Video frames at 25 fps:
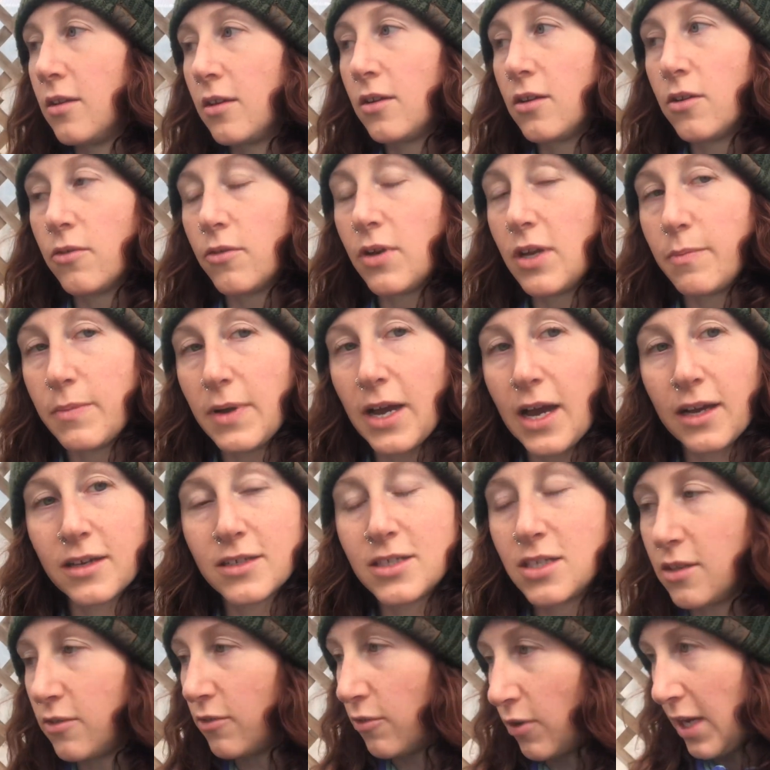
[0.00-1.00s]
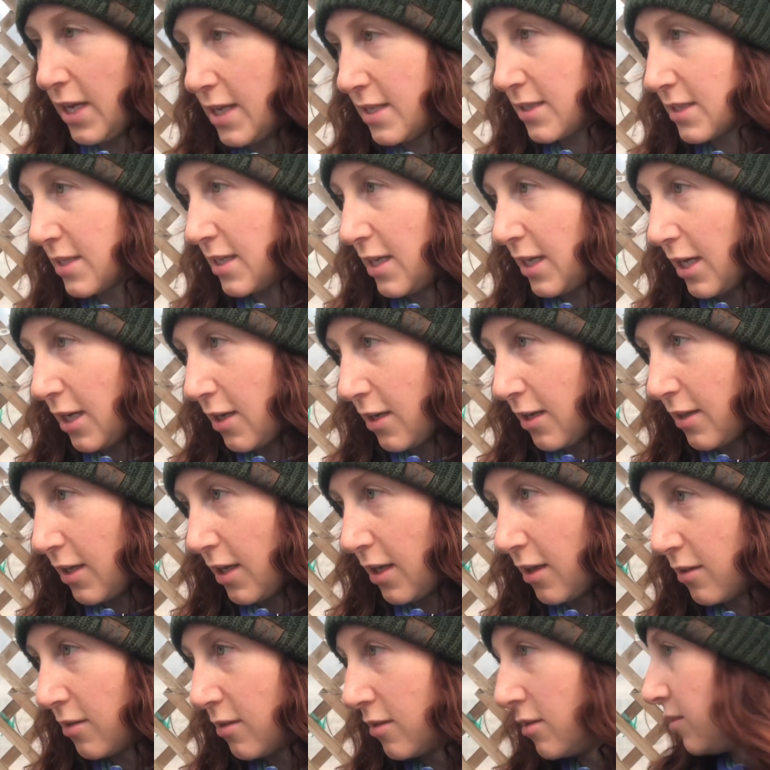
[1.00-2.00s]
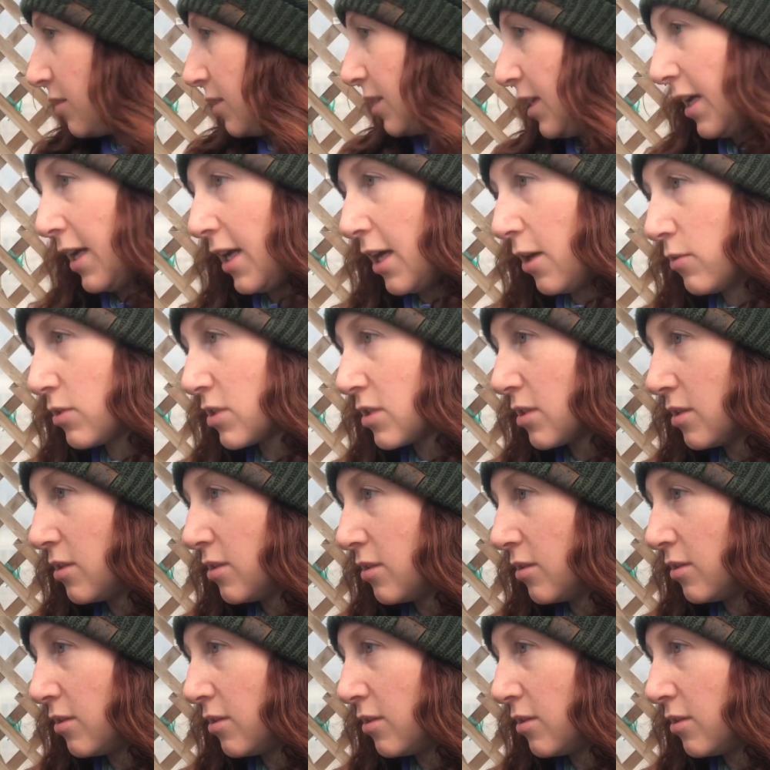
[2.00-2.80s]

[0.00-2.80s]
Grizz, get out of there. Get out.